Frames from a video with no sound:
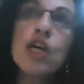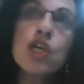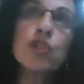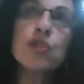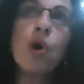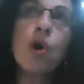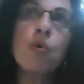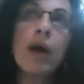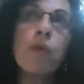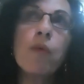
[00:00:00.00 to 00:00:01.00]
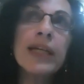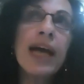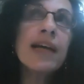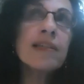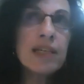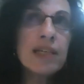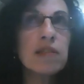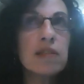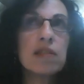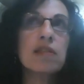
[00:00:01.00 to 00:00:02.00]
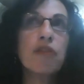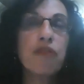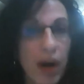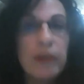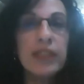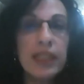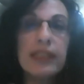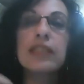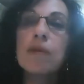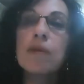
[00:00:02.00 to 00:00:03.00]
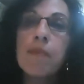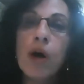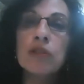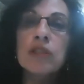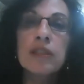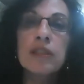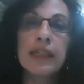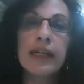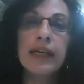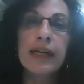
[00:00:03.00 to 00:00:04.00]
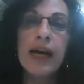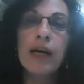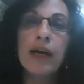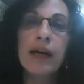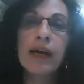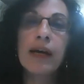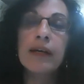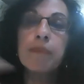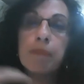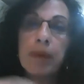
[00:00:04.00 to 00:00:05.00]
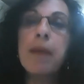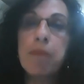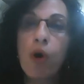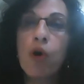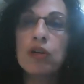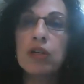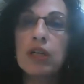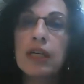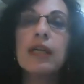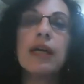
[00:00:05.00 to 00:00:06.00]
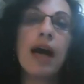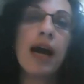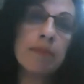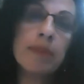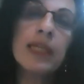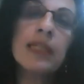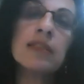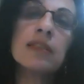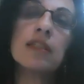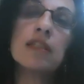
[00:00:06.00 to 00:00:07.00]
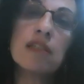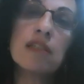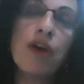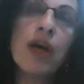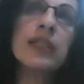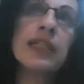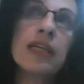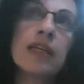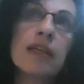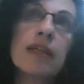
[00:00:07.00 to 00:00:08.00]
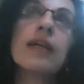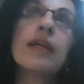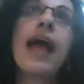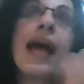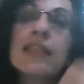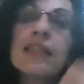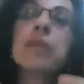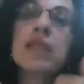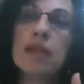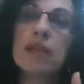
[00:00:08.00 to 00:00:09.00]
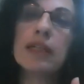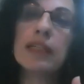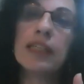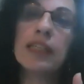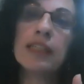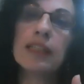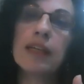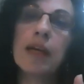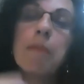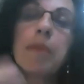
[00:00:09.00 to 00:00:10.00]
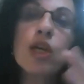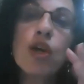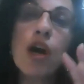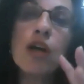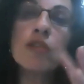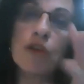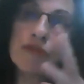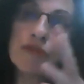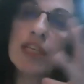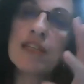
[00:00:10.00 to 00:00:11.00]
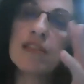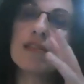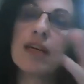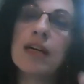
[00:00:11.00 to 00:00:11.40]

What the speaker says: So when I say Sephardic in the modern epoch, I mean Sephardic and Mizrahi, because of this